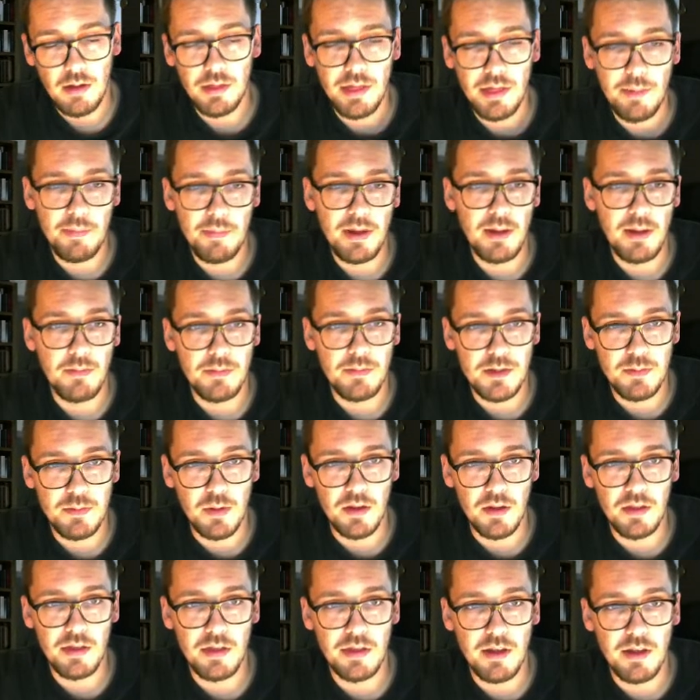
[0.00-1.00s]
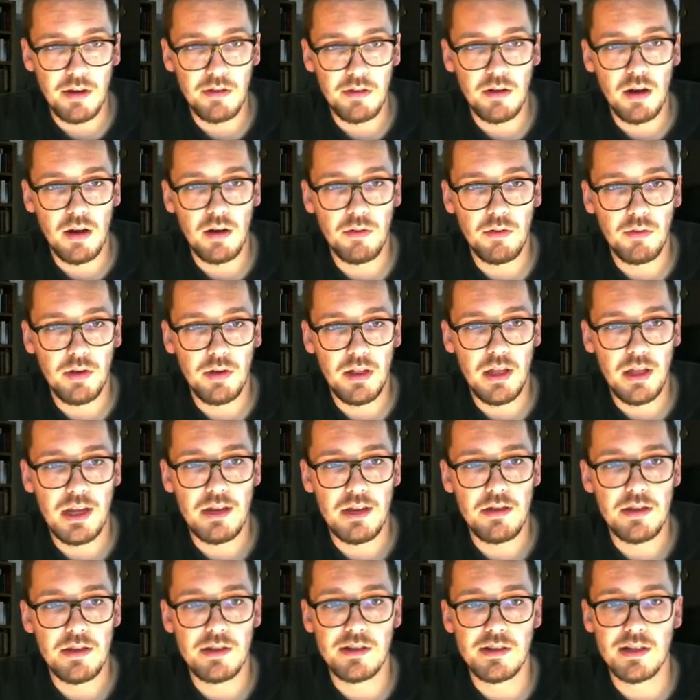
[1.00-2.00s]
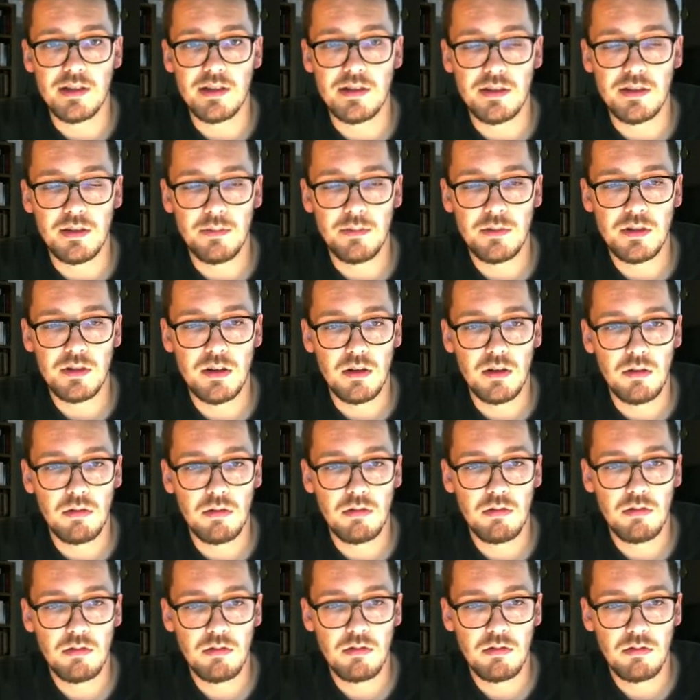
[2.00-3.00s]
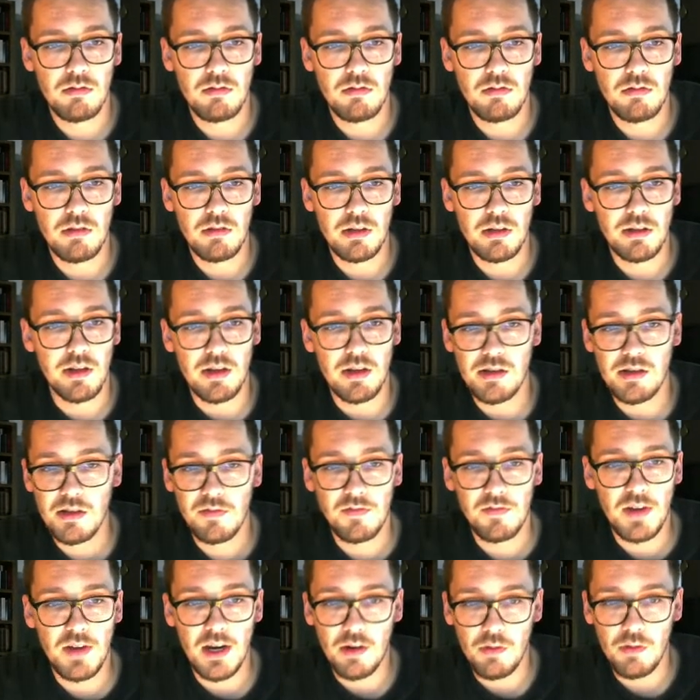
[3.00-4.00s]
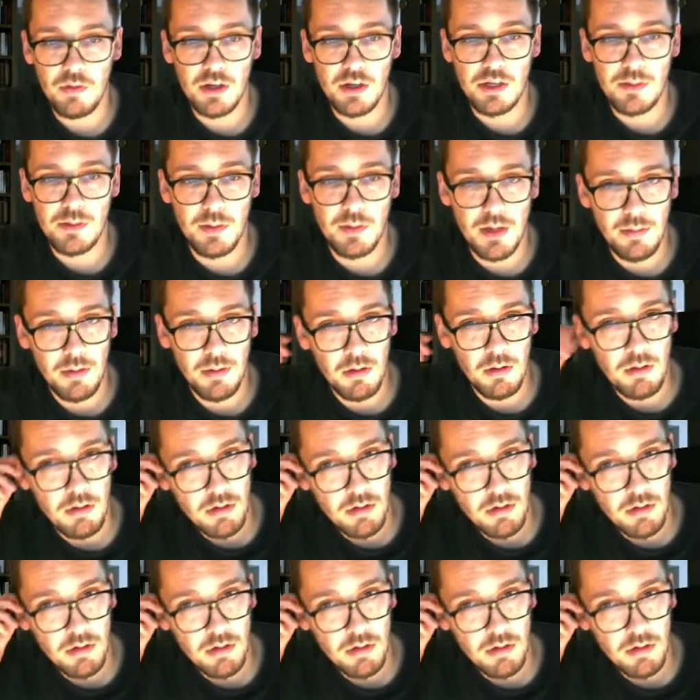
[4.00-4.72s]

pimps, but they're not really in the system, so it doesn't affect rich people.